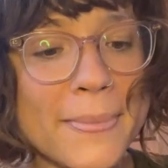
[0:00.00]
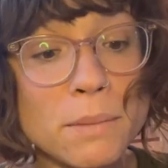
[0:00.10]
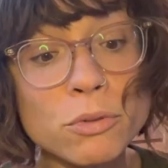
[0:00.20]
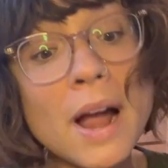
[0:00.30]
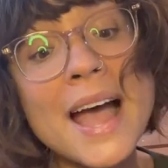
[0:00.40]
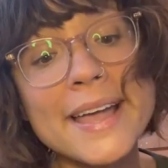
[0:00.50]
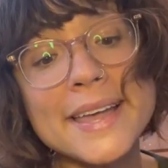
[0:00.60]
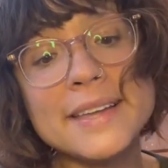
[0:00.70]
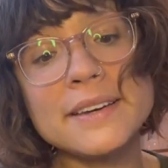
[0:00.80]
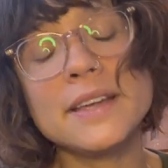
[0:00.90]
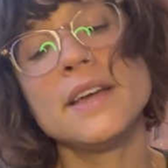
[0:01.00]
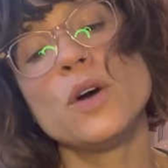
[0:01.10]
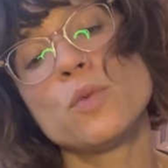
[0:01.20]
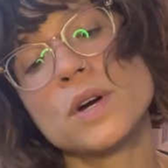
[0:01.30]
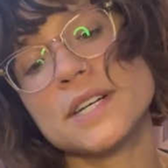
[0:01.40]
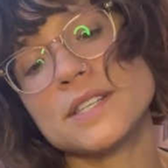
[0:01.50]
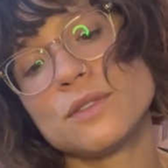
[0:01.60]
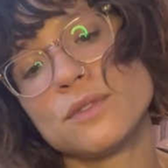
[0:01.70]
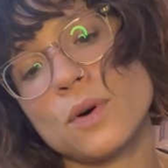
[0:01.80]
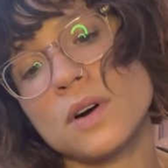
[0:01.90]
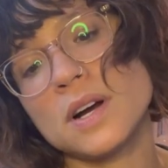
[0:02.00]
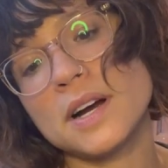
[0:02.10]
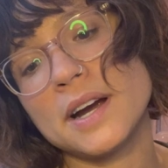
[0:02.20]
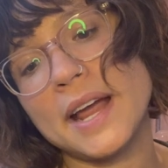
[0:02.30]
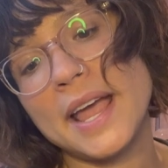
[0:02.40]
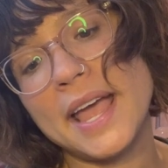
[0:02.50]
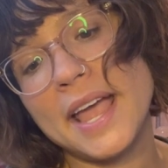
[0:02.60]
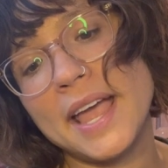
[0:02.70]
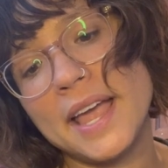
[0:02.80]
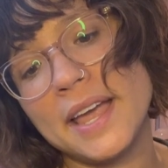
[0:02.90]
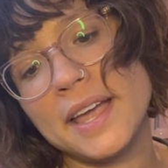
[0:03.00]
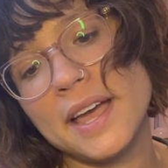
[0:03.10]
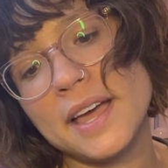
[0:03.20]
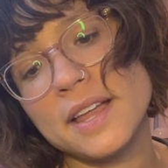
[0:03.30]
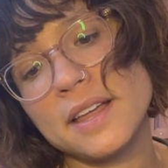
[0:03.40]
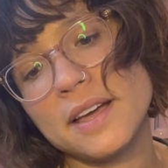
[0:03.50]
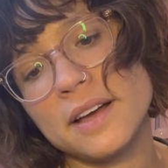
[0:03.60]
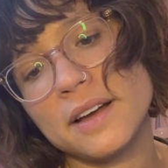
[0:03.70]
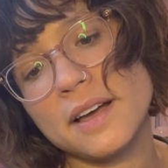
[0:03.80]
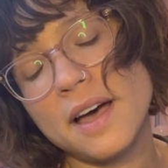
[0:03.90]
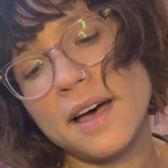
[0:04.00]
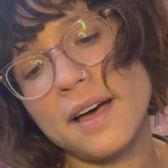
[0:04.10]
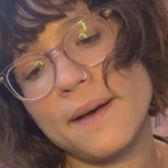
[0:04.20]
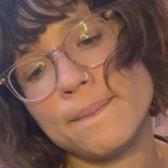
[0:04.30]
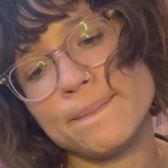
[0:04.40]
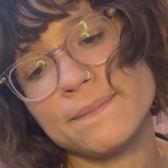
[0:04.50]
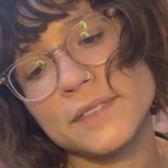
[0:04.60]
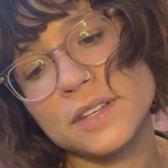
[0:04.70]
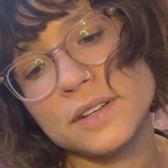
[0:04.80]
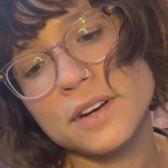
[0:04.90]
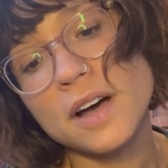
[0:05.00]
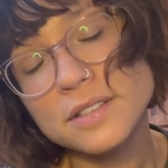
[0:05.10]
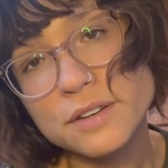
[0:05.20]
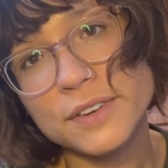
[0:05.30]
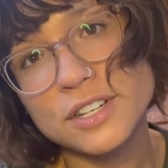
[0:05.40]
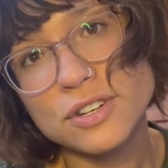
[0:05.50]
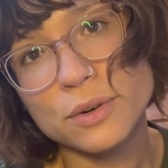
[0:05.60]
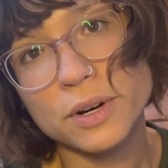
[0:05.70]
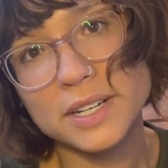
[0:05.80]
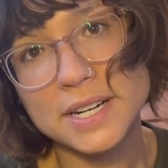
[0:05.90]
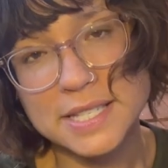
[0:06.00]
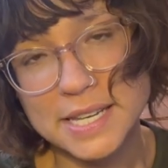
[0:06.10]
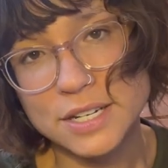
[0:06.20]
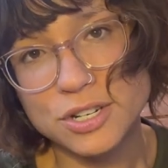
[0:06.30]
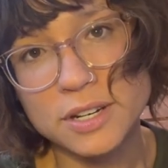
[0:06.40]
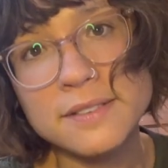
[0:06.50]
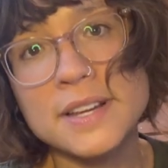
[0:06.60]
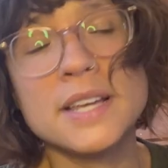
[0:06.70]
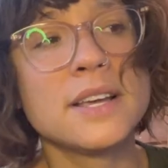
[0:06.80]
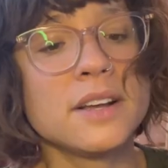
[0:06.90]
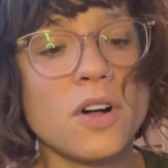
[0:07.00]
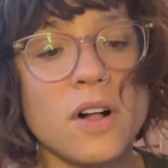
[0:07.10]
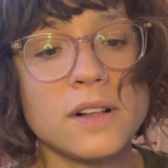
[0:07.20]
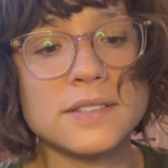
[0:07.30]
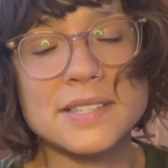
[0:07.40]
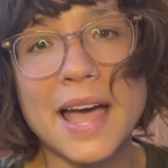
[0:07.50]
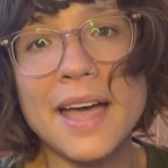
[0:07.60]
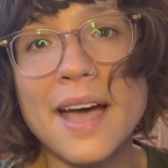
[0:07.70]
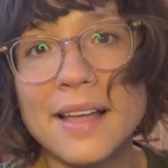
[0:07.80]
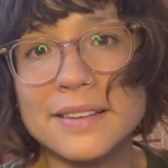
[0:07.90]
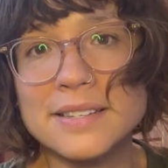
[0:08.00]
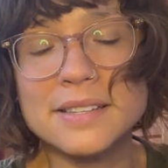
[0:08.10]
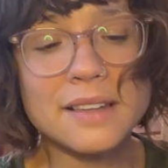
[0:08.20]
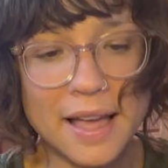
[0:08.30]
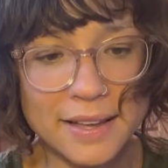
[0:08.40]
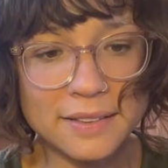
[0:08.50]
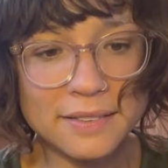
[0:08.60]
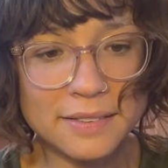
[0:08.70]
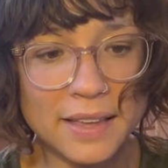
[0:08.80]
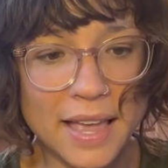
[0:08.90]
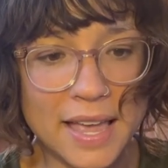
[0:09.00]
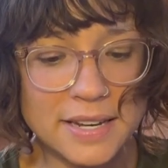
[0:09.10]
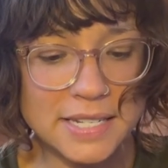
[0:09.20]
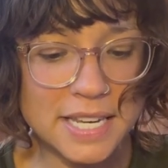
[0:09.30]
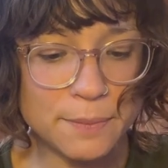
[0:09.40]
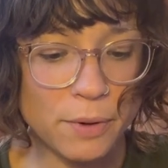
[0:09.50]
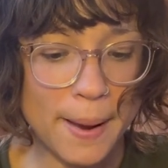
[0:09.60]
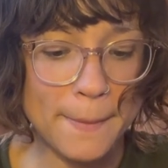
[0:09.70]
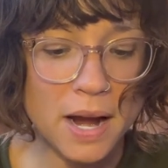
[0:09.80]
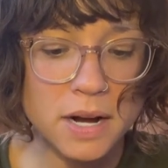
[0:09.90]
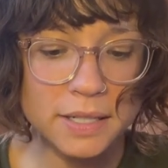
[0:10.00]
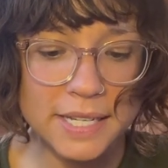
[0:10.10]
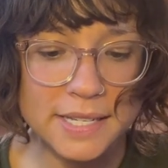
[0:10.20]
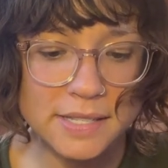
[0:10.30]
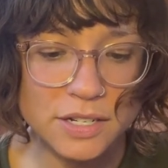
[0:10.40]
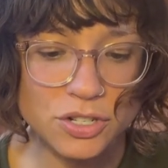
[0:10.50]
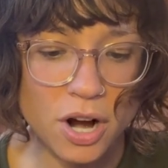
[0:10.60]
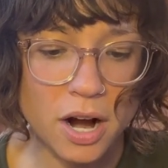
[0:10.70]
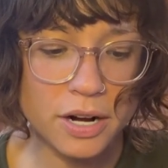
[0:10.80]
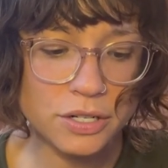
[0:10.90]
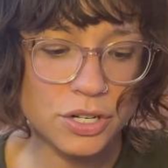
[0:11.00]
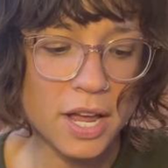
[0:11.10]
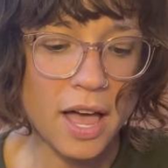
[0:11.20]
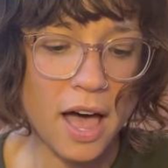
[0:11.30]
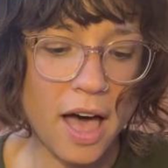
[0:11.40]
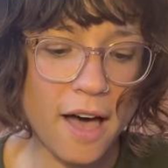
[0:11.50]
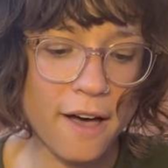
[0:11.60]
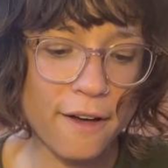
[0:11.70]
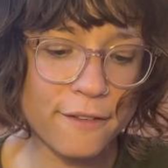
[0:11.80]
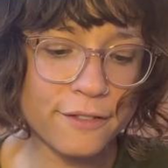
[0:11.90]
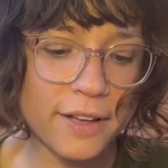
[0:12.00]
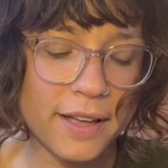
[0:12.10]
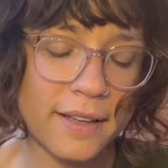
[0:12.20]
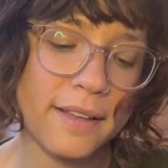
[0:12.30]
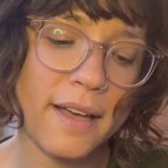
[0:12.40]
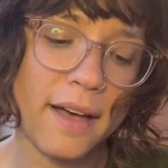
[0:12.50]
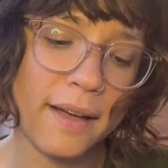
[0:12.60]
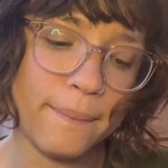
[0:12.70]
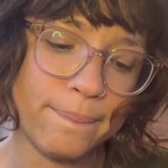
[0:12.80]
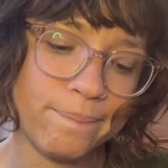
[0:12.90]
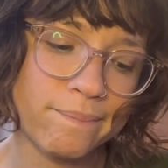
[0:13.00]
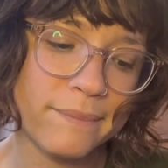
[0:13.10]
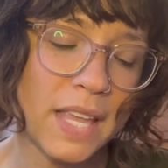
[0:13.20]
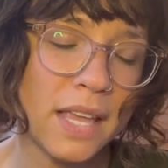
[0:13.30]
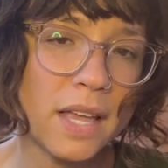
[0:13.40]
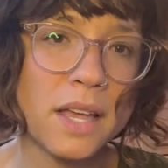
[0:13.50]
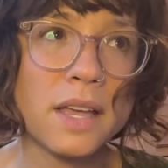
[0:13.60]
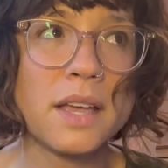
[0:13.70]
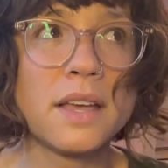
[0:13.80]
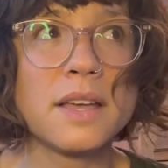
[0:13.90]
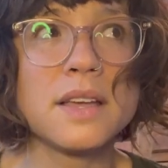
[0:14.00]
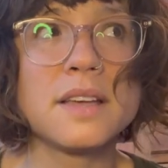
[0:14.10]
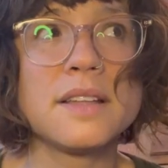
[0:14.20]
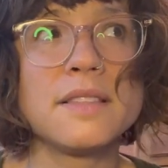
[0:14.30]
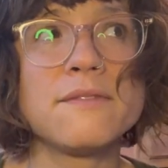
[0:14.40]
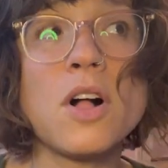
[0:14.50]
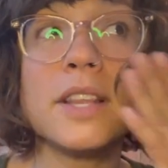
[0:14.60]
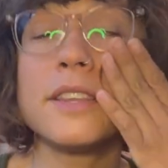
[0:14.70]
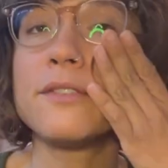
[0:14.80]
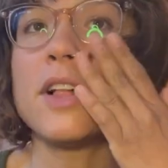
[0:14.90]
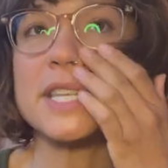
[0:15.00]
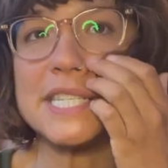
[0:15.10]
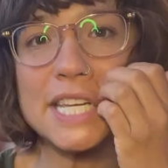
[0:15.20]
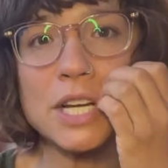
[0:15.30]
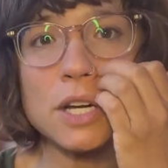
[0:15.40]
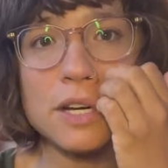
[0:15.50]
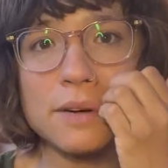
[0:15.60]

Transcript: Brian works for a um, conservation organization called Sky Island Alliance, and he primarily is in charge of um, vol the volunteer